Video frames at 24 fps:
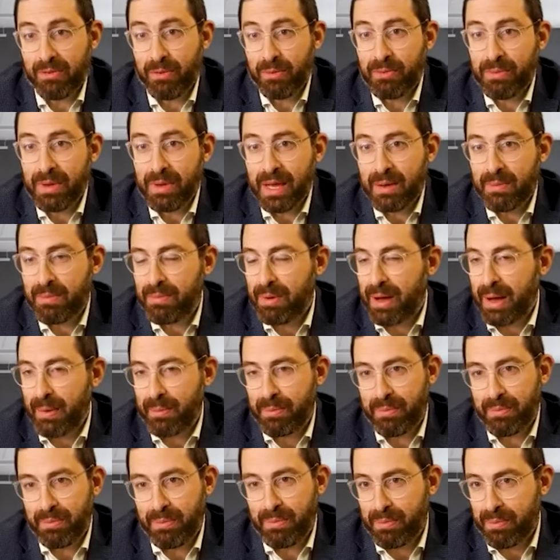for me, but
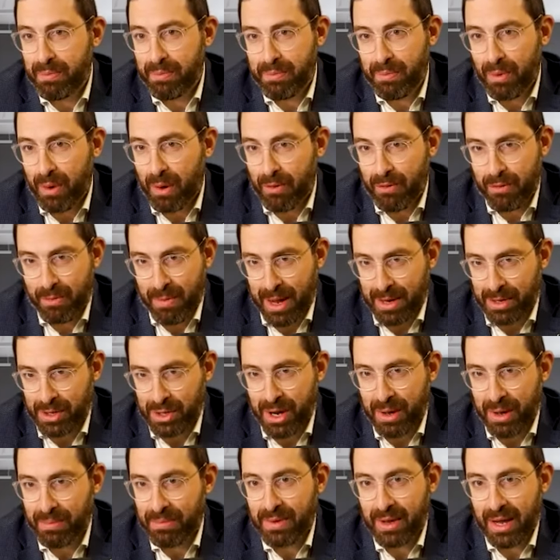all from
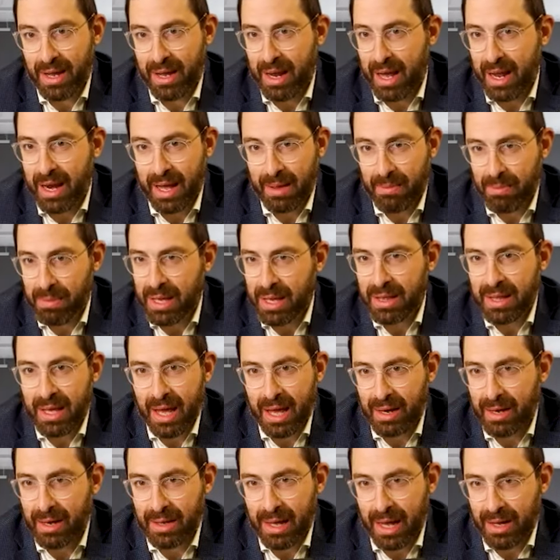Hashem, and and I mean
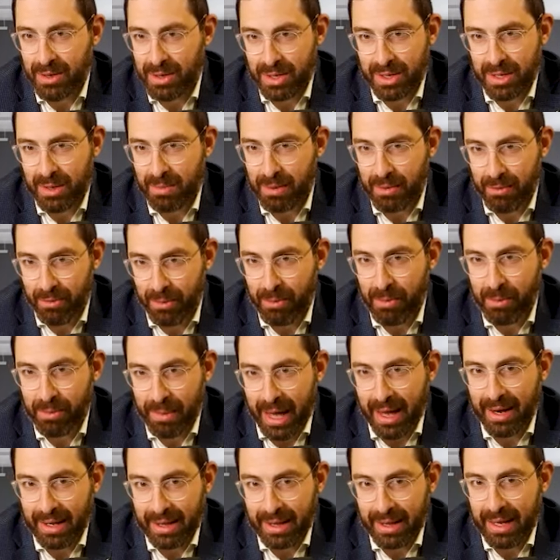that not just to be firm
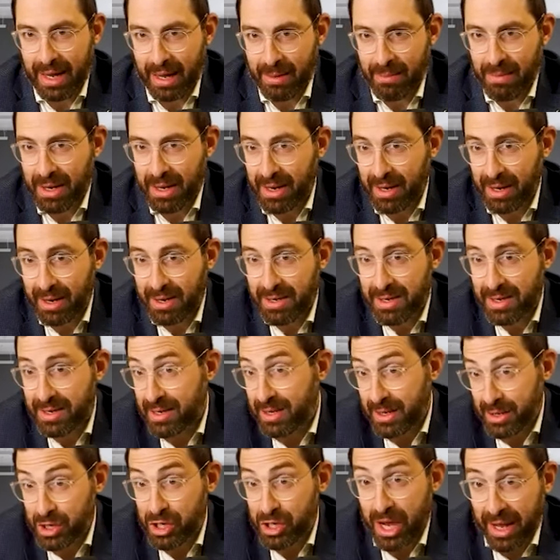about it. Like right. I mean it because
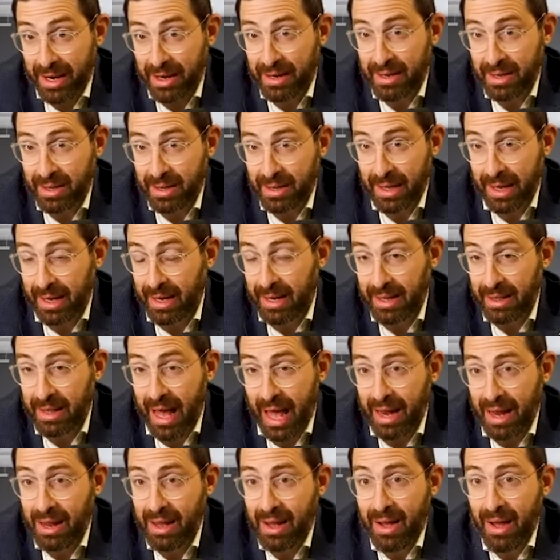it's legit. Mm -hmm. Like in
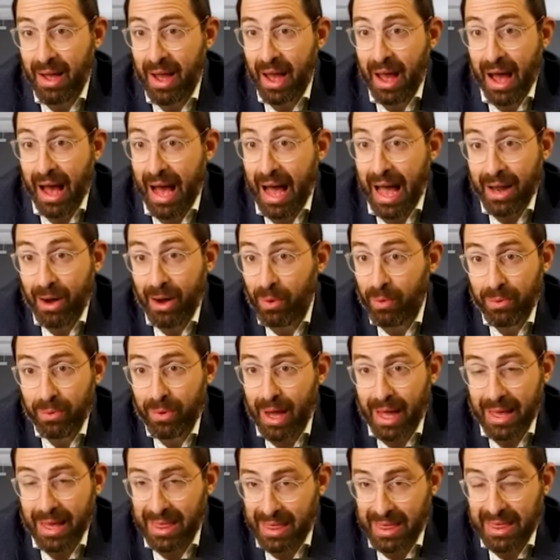that, I don't.
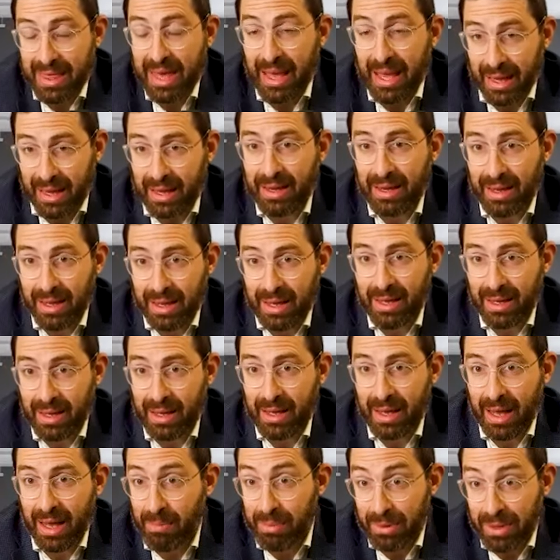I think
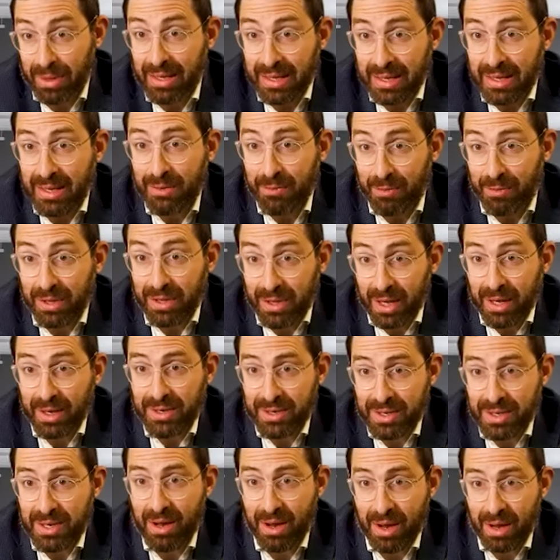I believe it
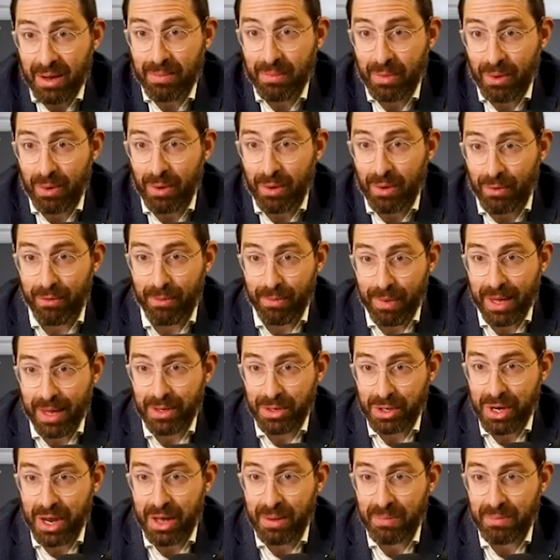does come all from
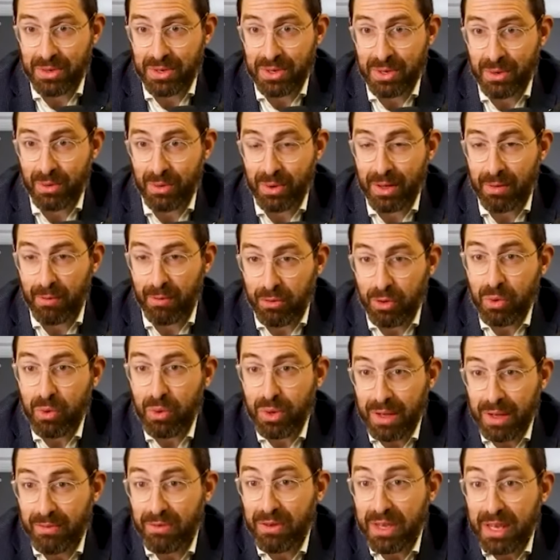Hashem. So if
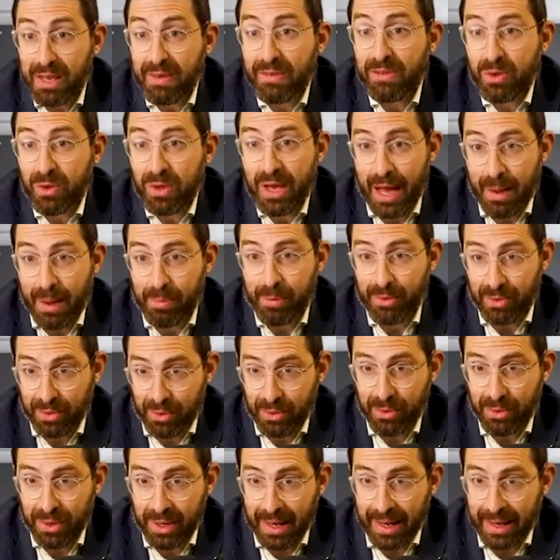you if He gives you the
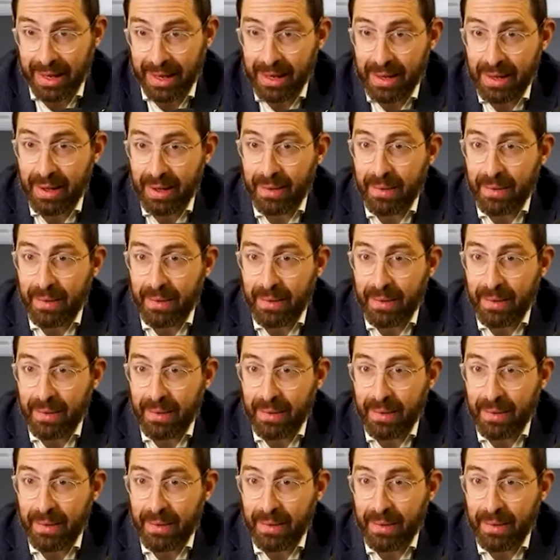opportunity